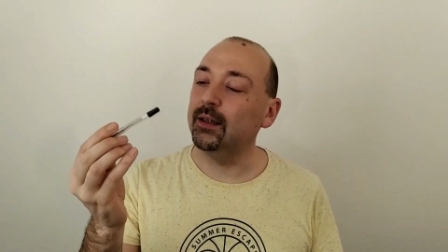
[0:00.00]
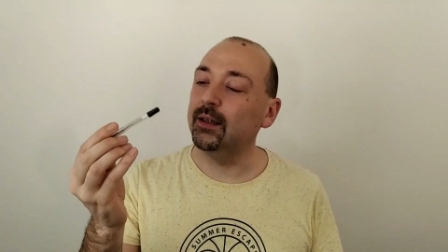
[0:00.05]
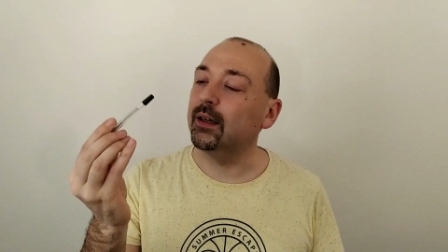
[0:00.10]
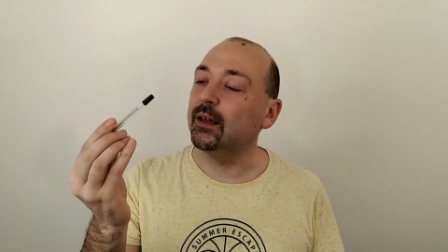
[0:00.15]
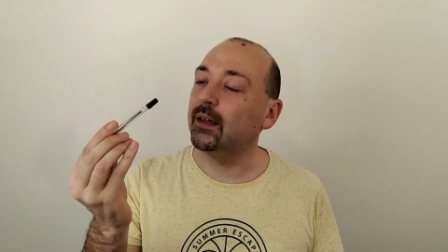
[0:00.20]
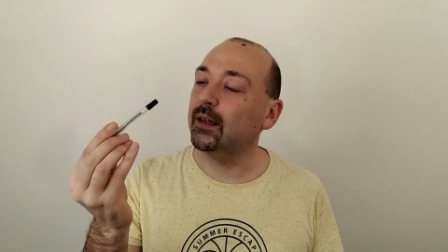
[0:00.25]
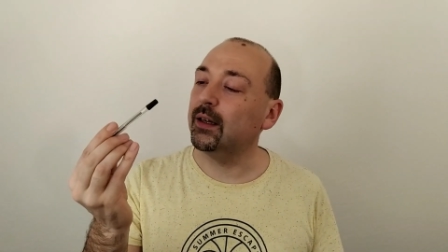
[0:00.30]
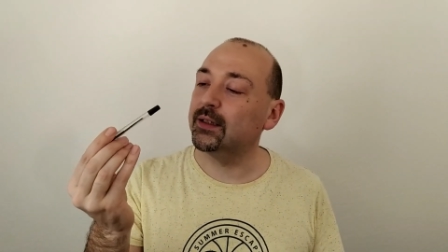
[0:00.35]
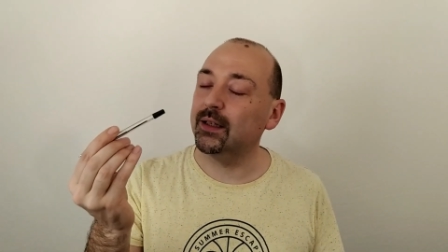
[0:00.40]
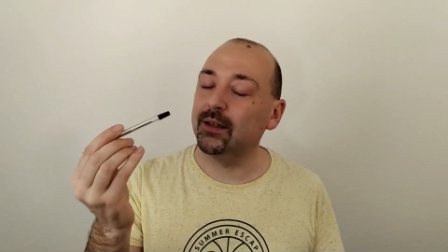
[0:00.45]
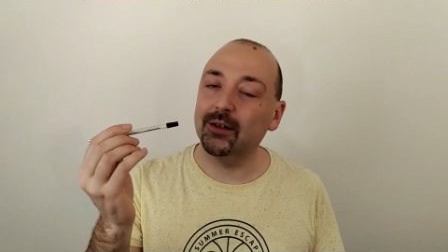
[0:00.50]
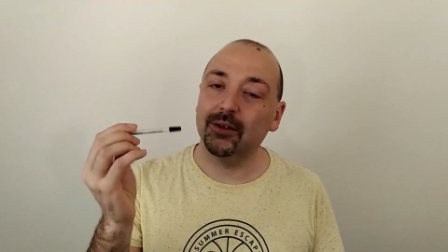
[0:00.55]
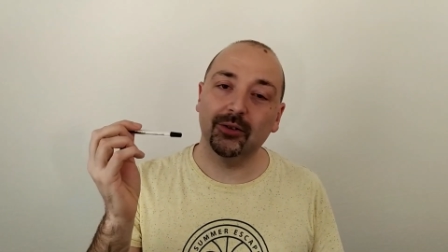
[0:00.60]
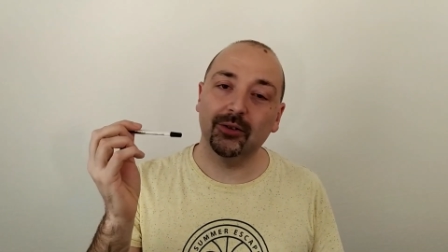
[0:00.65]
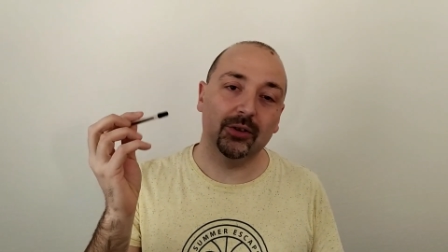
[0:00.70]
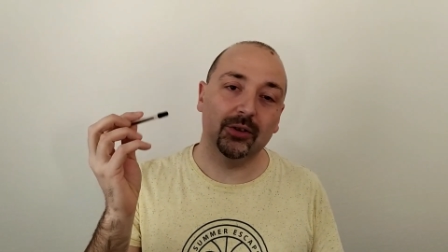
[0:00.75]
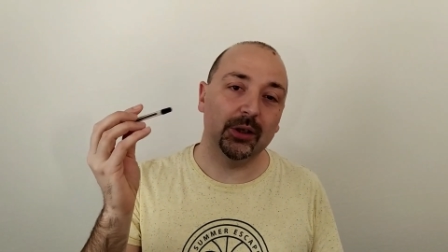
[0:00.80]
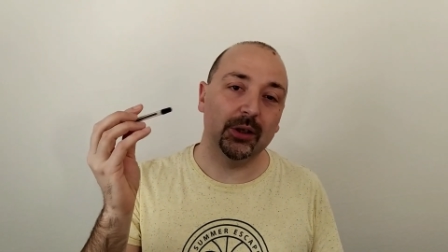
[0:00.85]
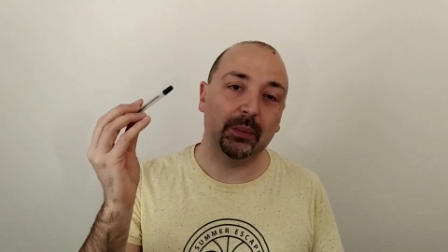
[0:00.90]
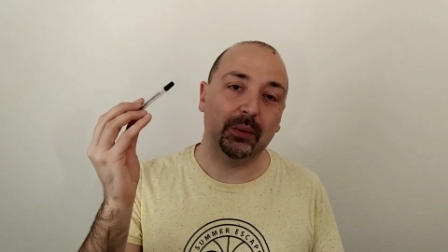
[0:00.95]
increase a
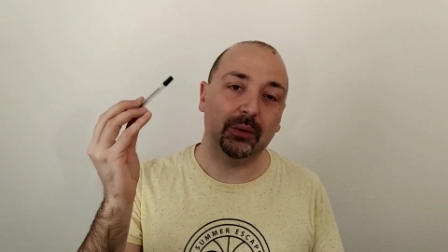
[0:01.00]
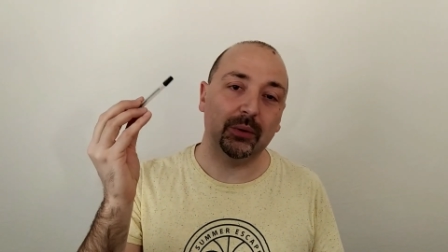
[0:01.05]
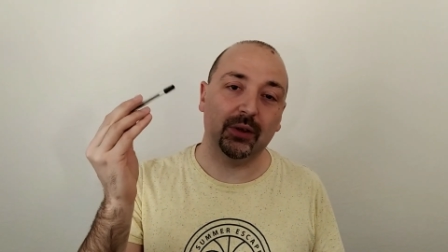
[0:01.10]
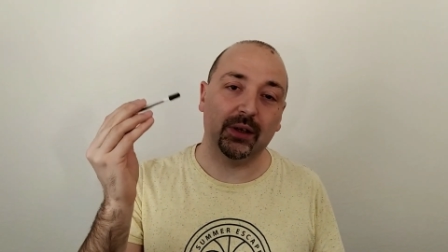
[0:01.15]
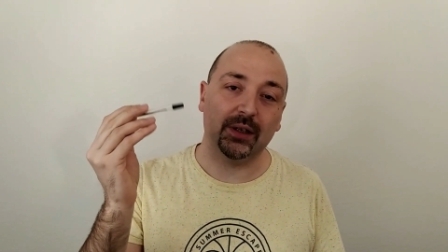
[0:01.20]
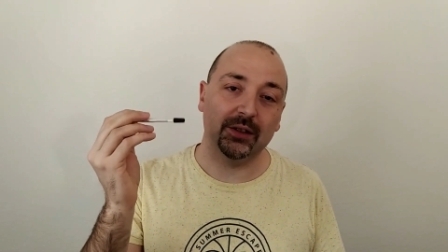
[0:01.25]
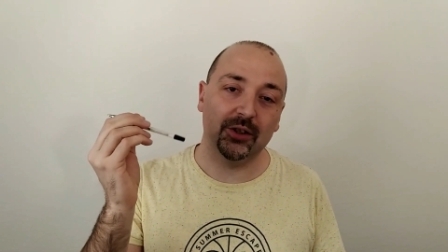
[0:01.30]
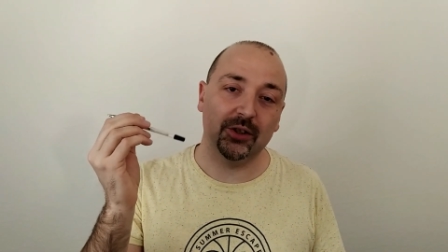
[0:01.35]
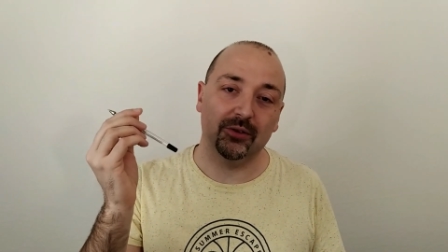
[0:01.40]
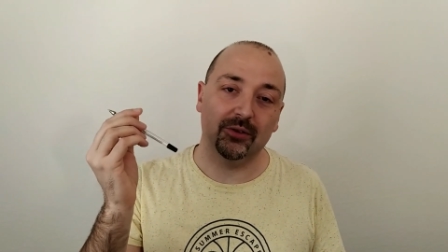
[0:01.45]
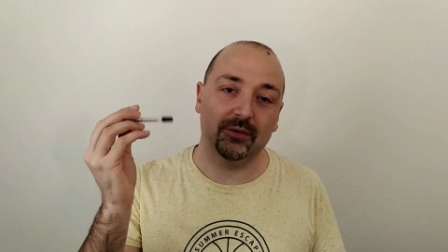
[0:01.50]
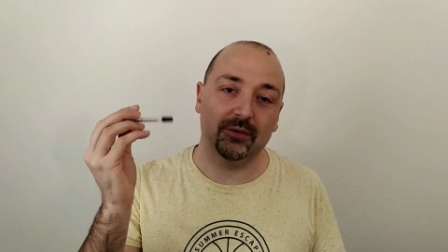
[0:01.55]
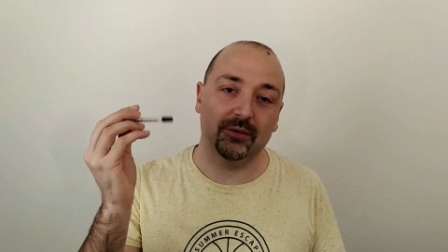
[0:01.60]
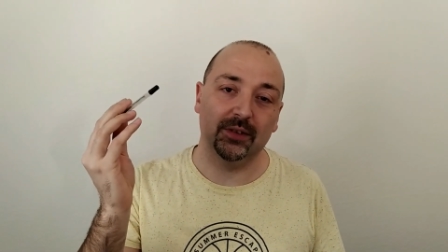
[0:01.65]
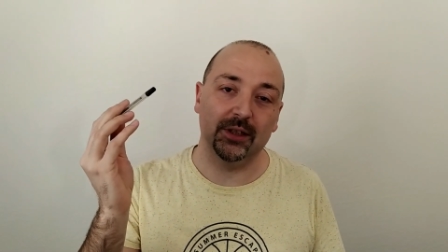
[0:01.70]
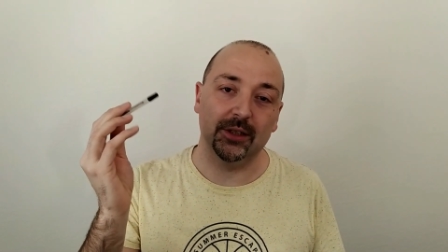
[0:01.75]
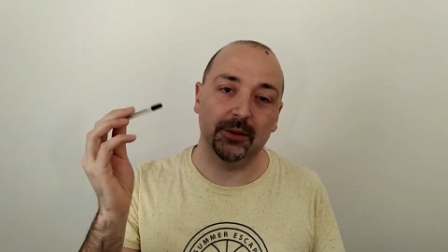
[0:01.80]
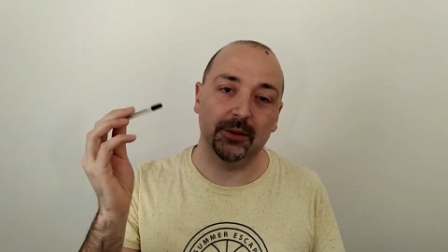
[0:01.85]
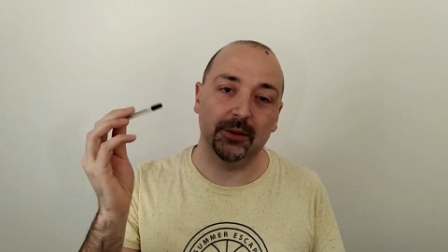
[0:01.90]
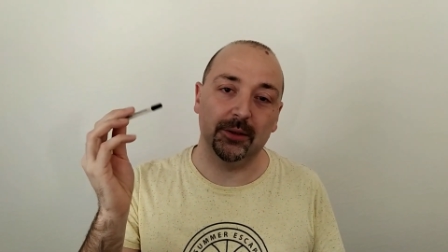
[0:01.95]
lot the production
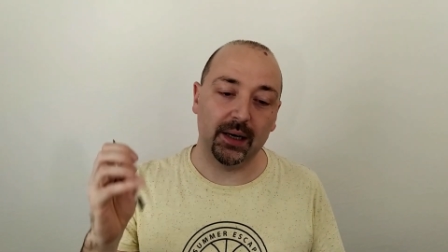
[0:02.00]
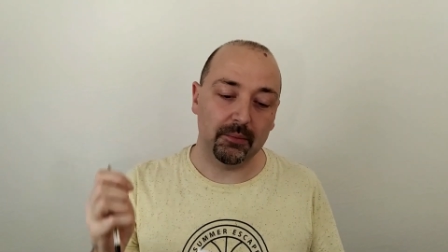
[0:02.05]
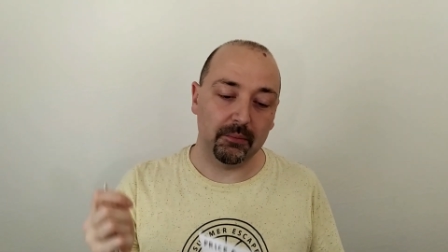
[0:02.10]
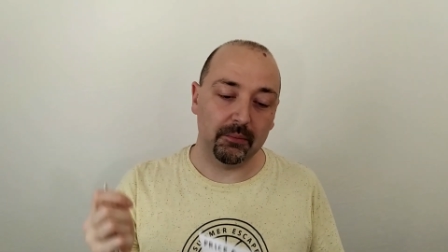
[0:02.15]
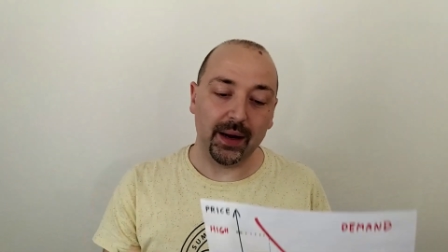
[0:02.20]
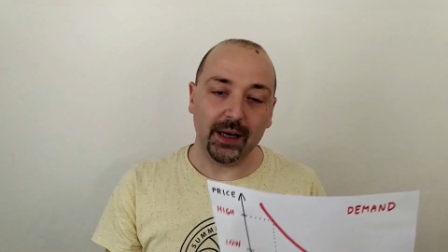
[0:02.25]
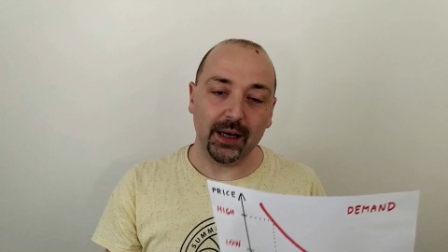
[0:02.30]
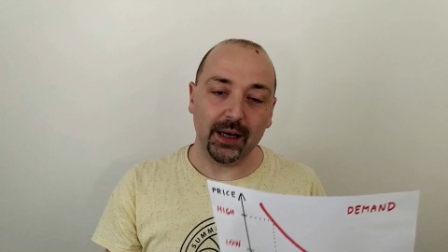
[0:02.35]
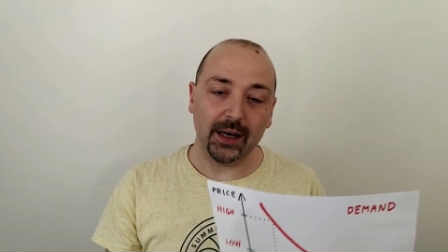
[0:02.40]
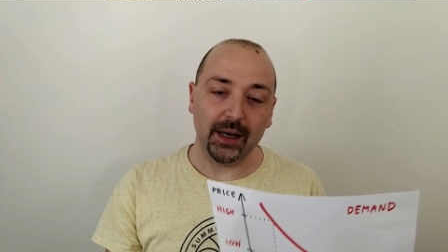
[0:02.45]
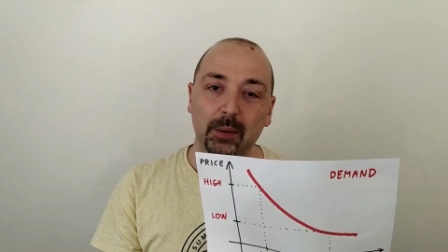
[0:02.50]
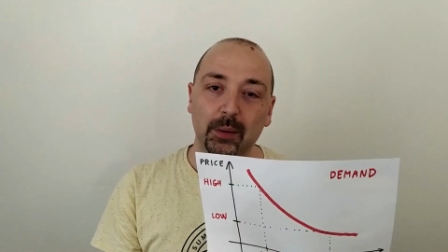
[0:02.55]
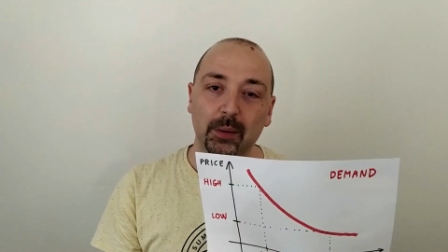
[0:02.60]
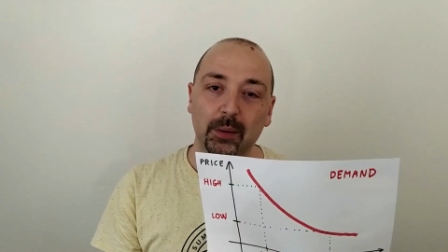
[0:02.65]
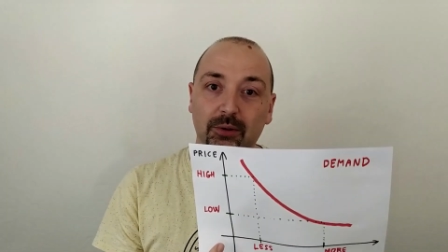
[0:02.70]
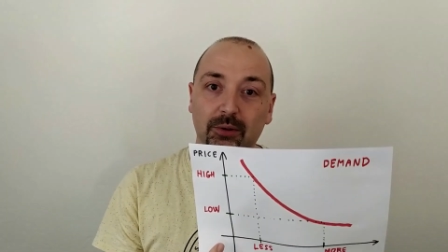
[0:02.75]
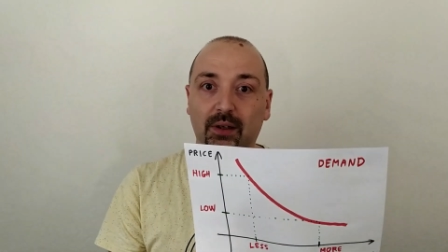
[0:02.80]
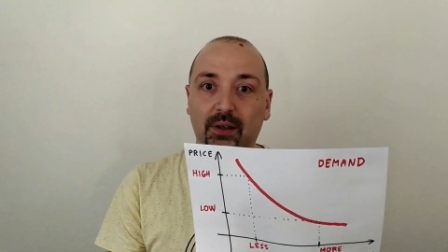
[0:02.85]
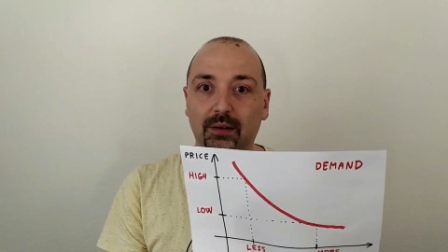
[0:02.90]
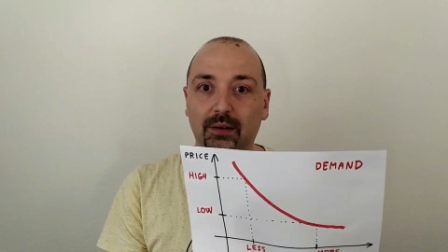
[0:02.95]
of this pen, many
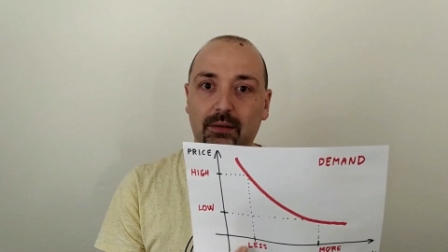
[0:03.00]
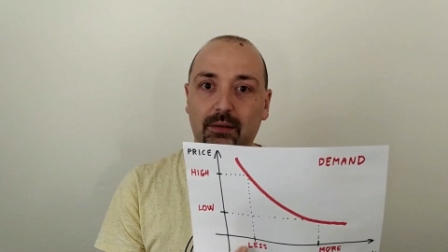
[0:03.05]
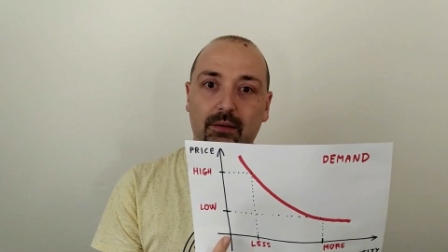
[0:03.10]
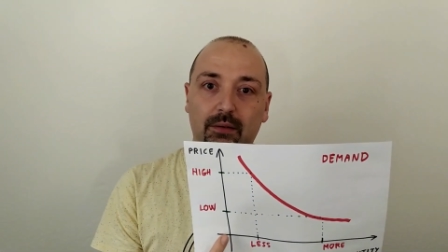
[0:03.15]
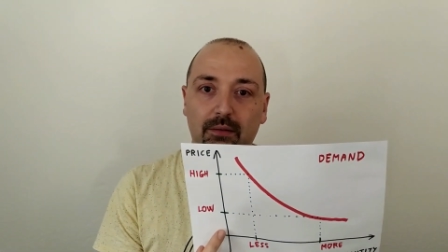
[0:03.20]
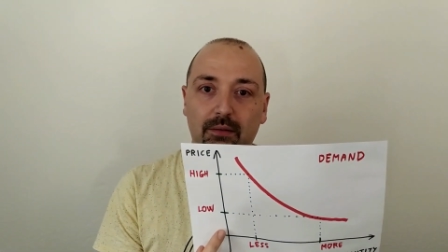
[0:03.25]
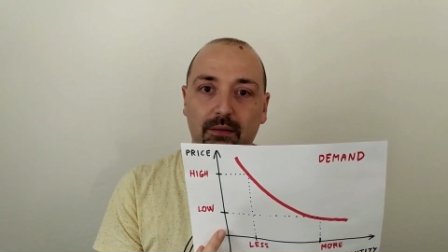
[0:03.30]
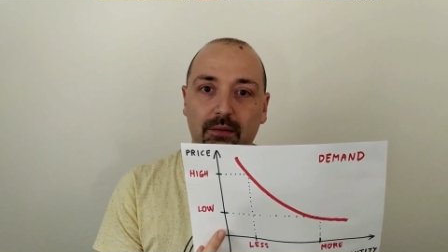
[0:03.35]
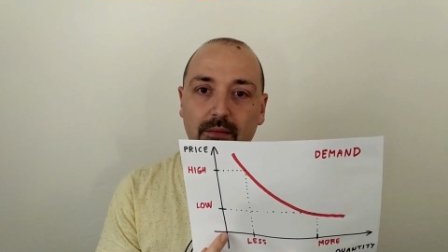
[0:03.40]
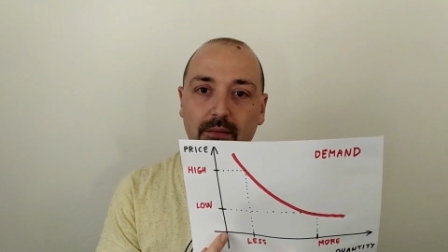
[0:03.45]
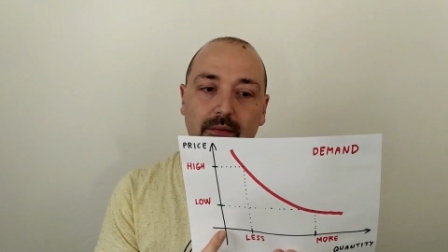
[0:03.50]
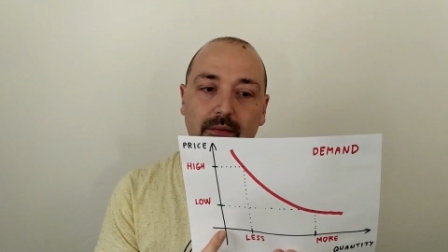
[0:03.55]
people say, oh,